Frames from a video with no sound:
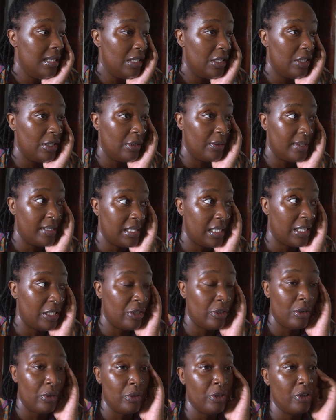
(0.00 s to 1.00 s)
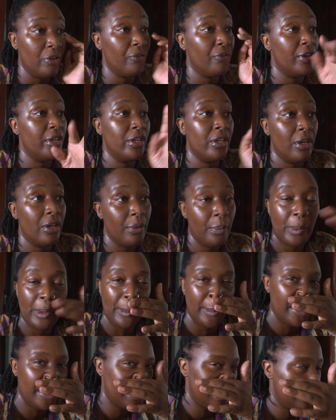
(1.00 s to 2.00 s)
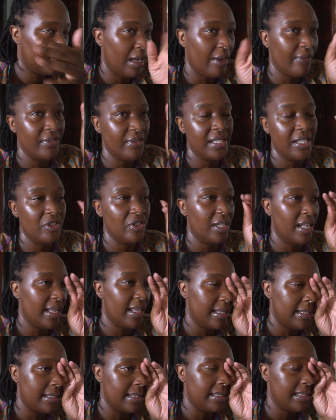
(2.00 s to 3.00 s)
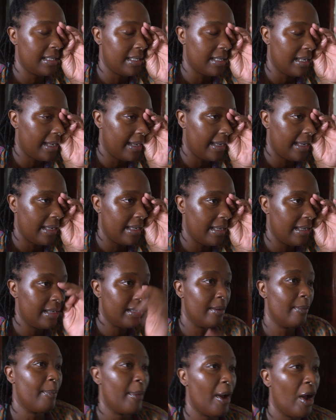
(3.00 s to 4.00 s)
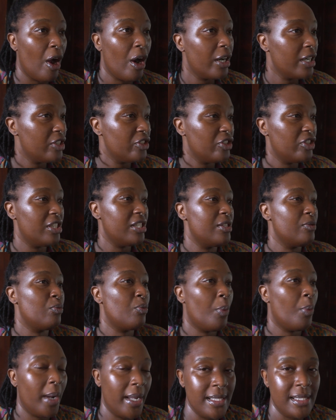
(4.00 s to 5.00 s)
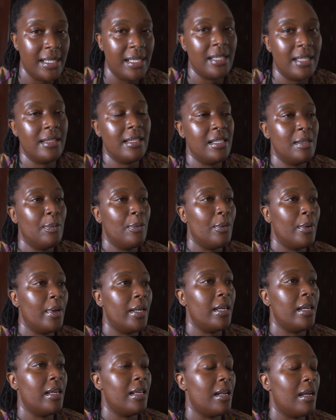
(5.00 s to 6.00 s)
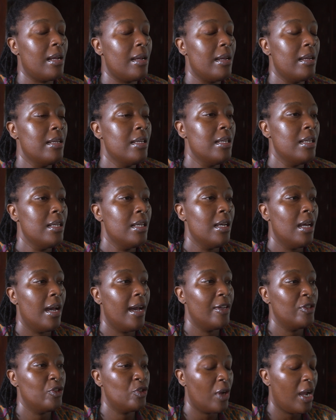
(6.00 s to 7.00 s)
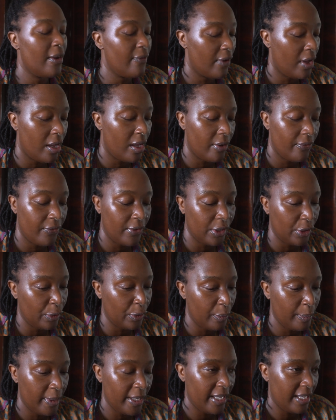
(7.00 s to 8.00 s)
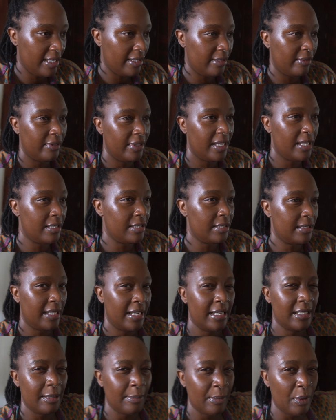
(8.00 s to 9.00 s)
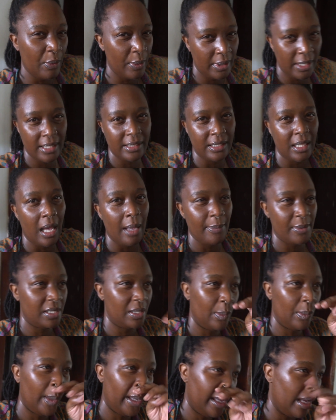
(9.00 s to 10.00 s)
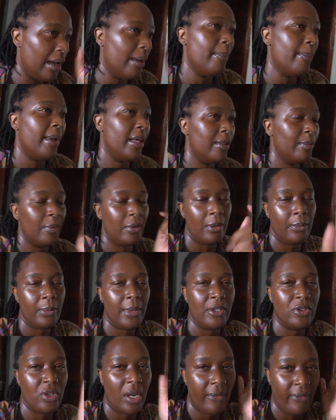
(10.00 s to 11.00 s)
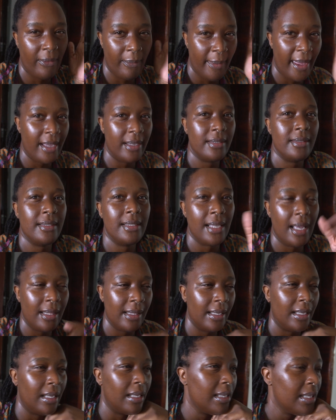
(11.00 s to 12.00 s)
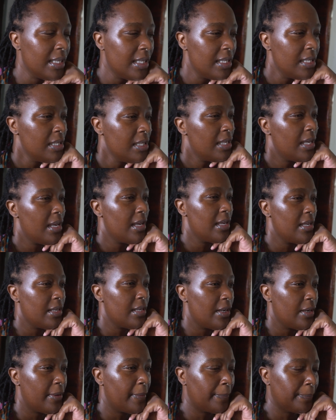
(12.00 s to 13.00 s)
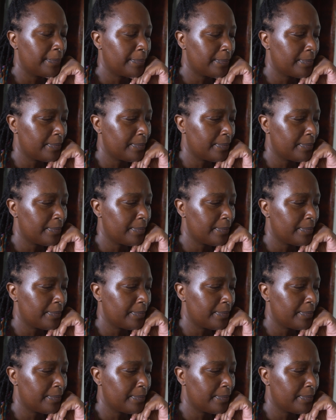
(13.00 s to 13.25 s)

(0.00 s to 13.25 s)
you know, he's like, you know, you're free to go, pretty much. The conversation ends, and I, my heart is just racing at this point, and I, I drive off a little bit. He, he, they end up going like the opposite way up Malibu. I'm like driving back to LA, and um,